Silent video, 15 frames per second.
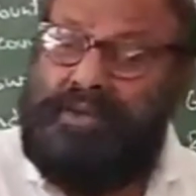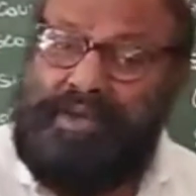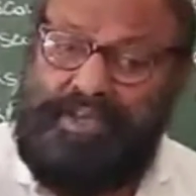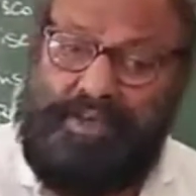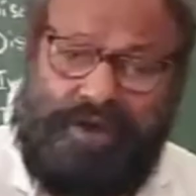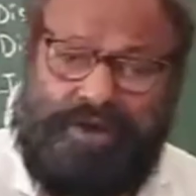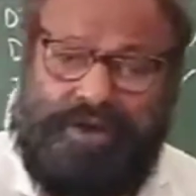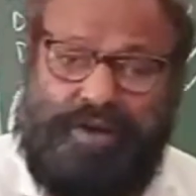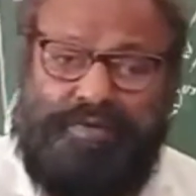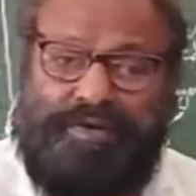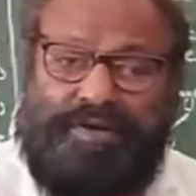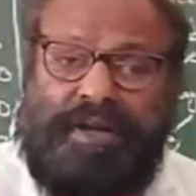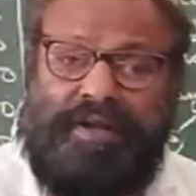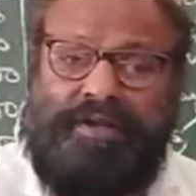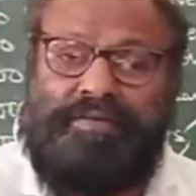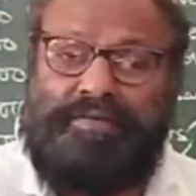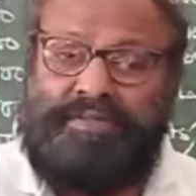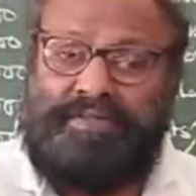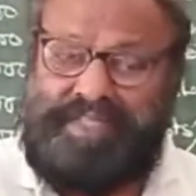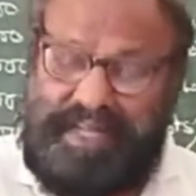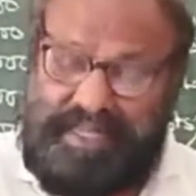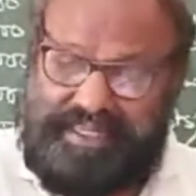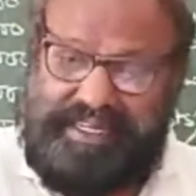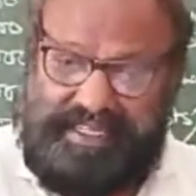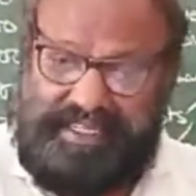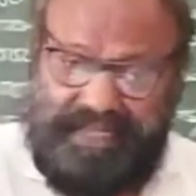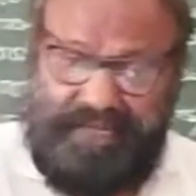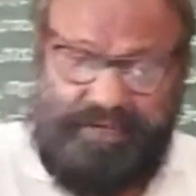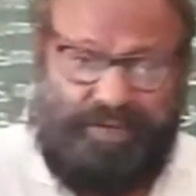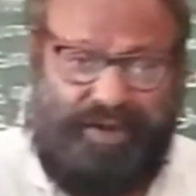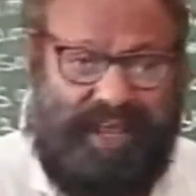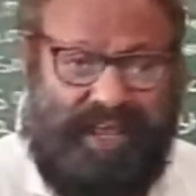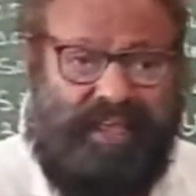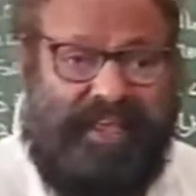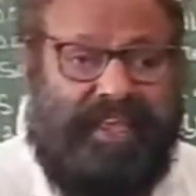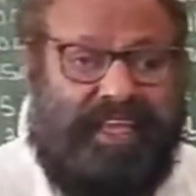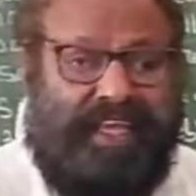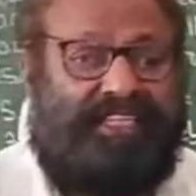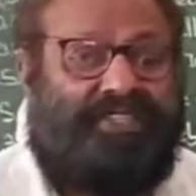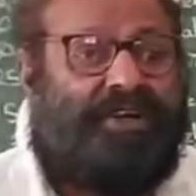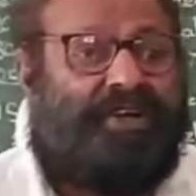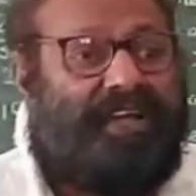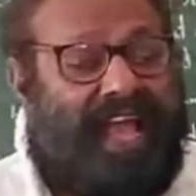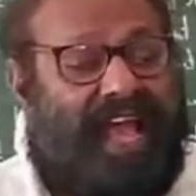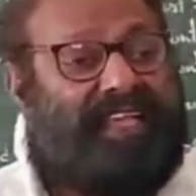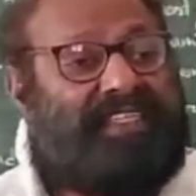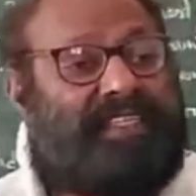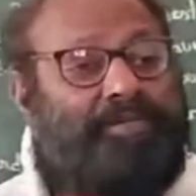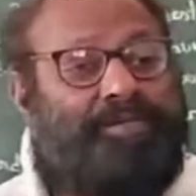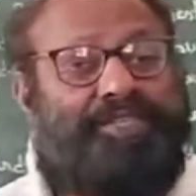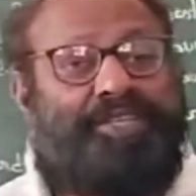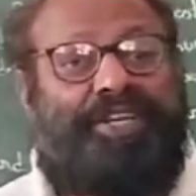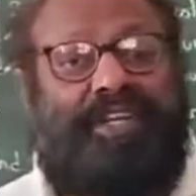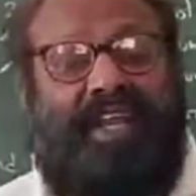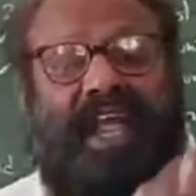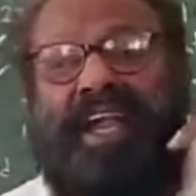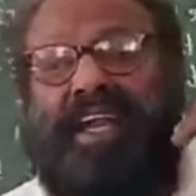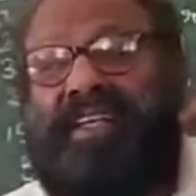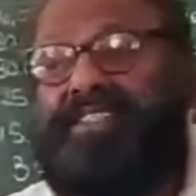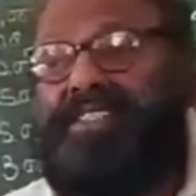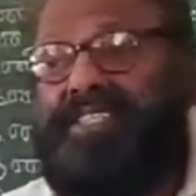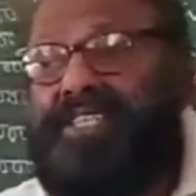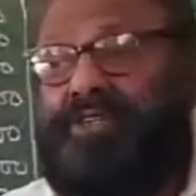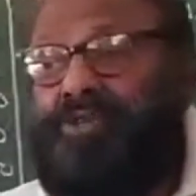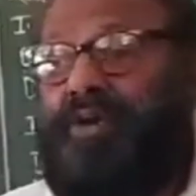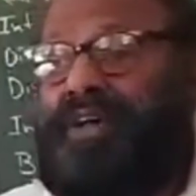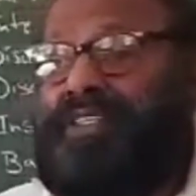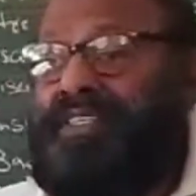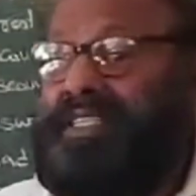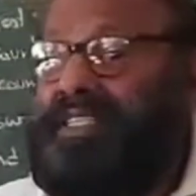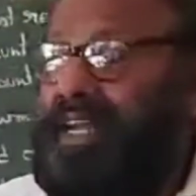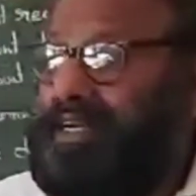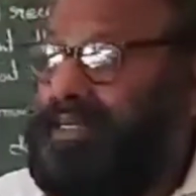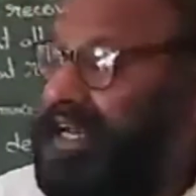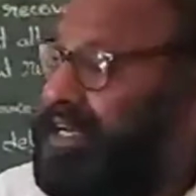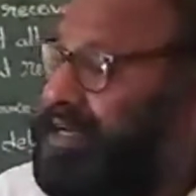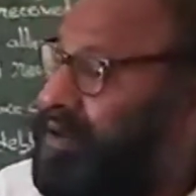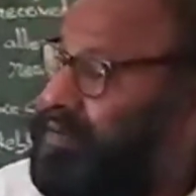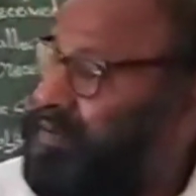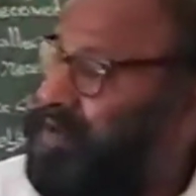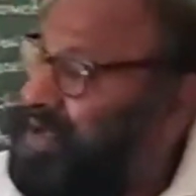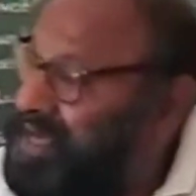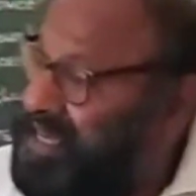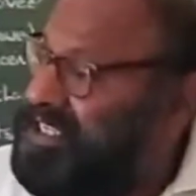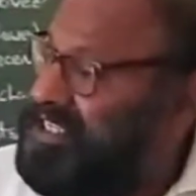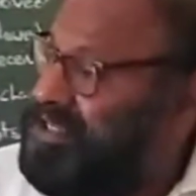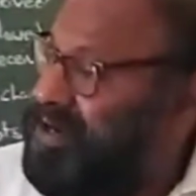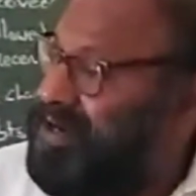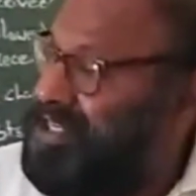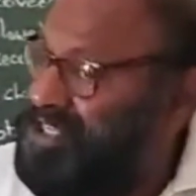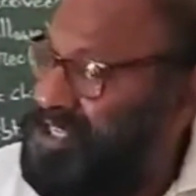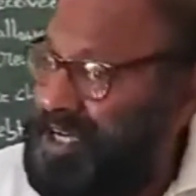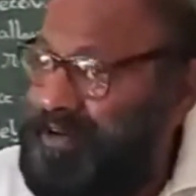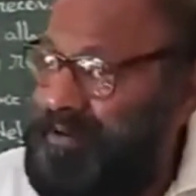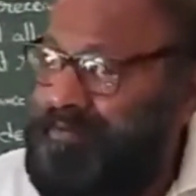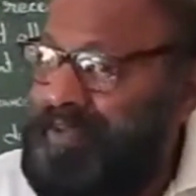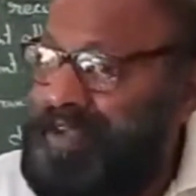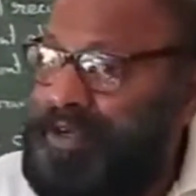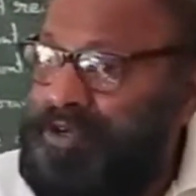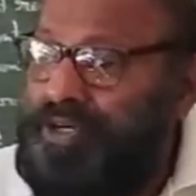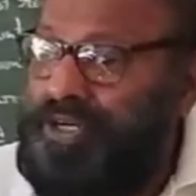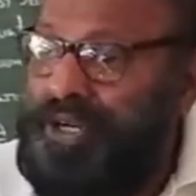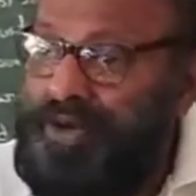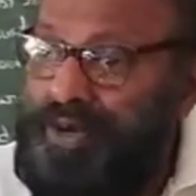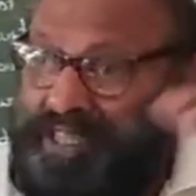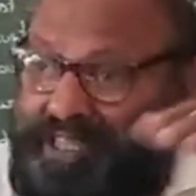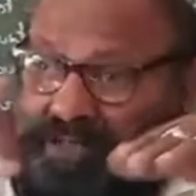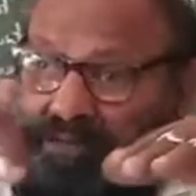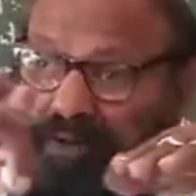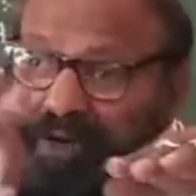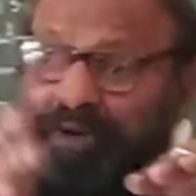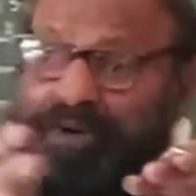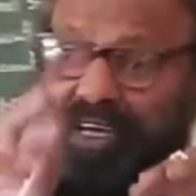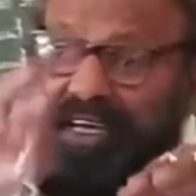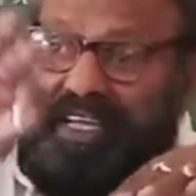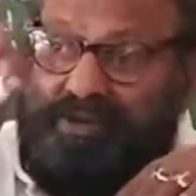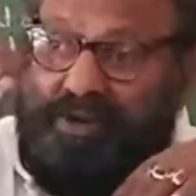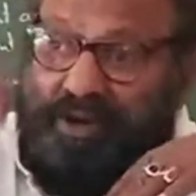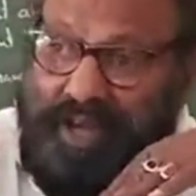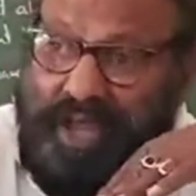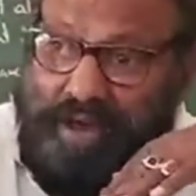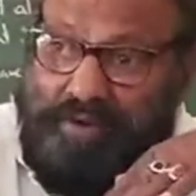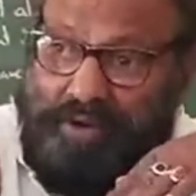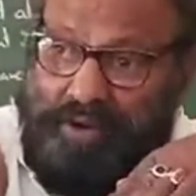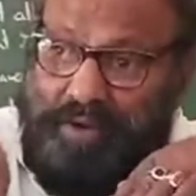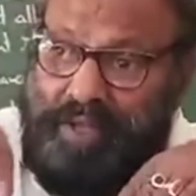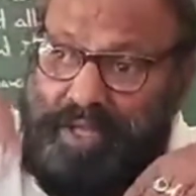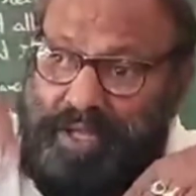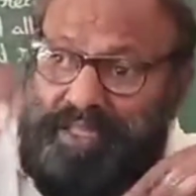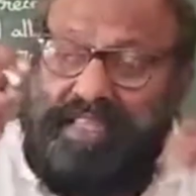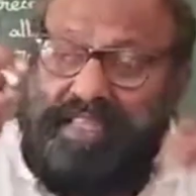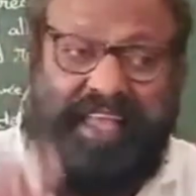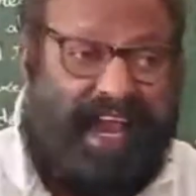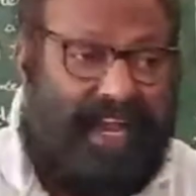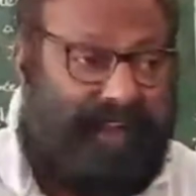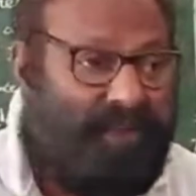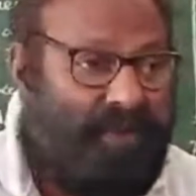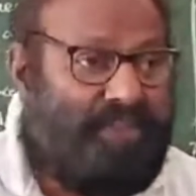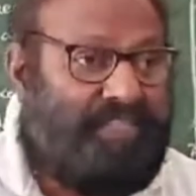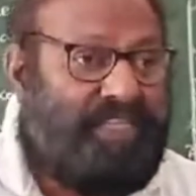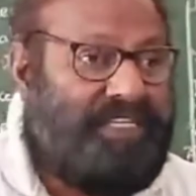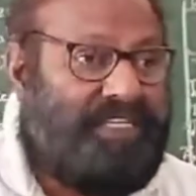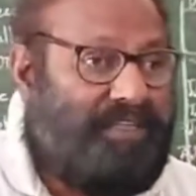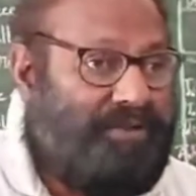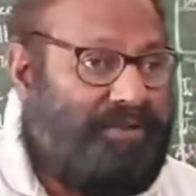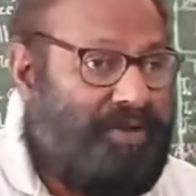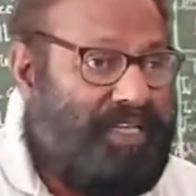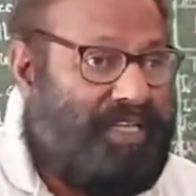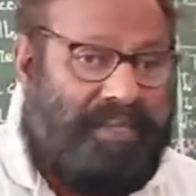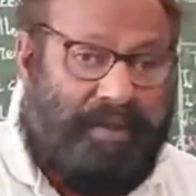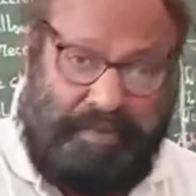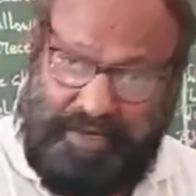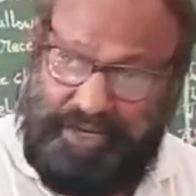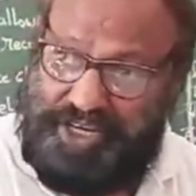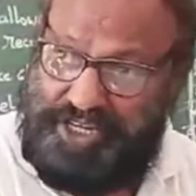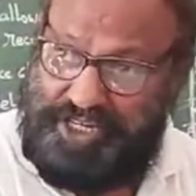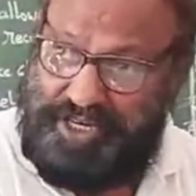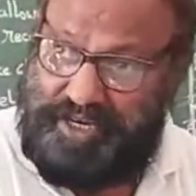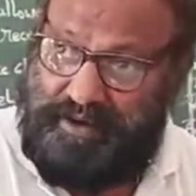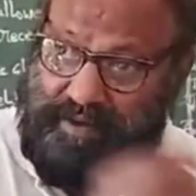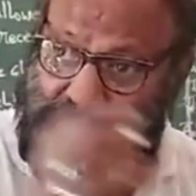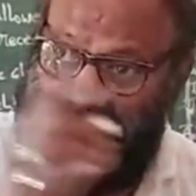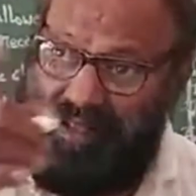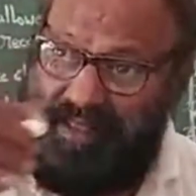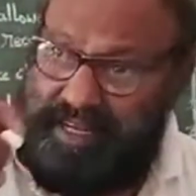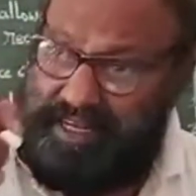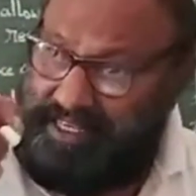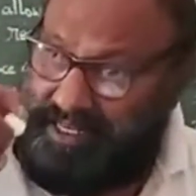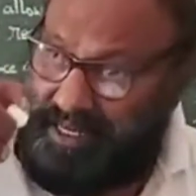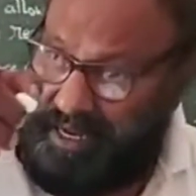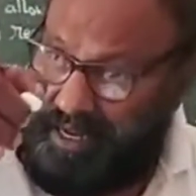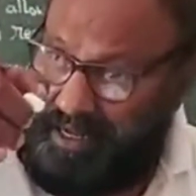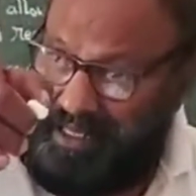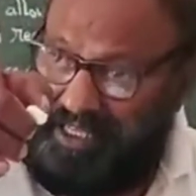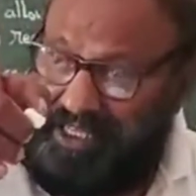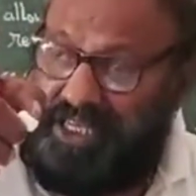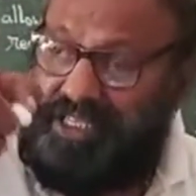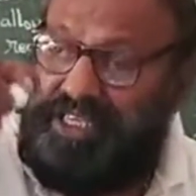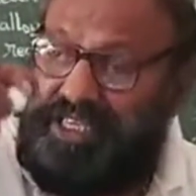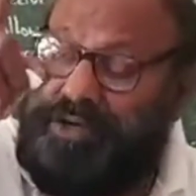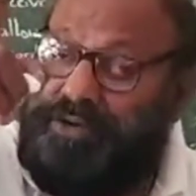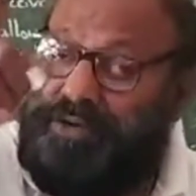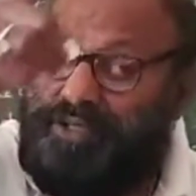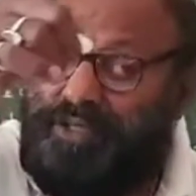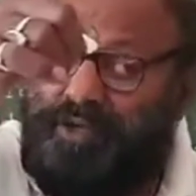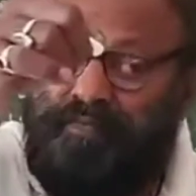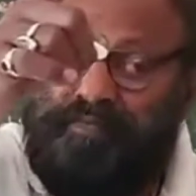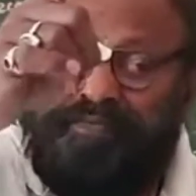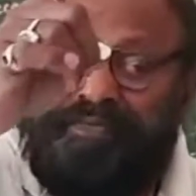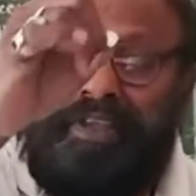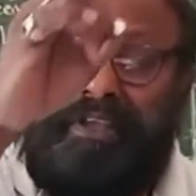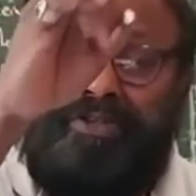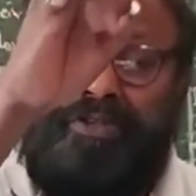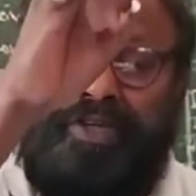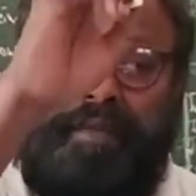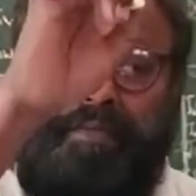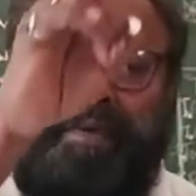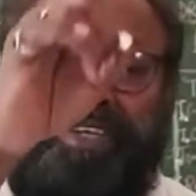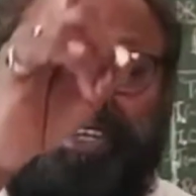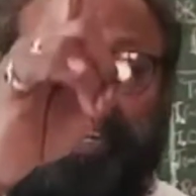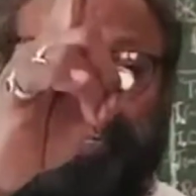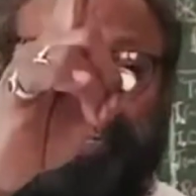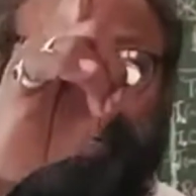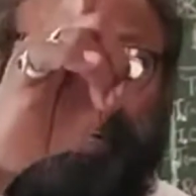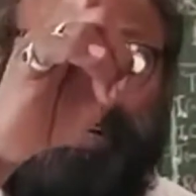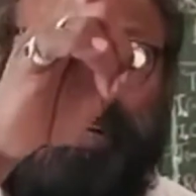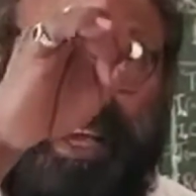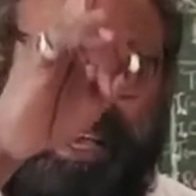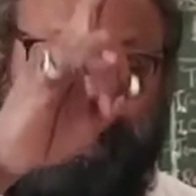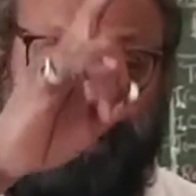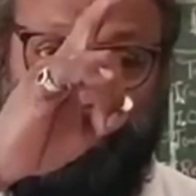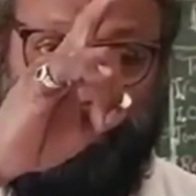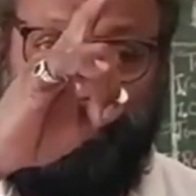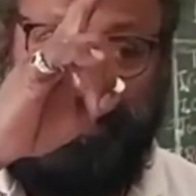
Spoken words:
your computer today is not as efficient as it was in the date of installation. So during this period it has gone down. That loss is known as depreciation. This is used. So depreciation is,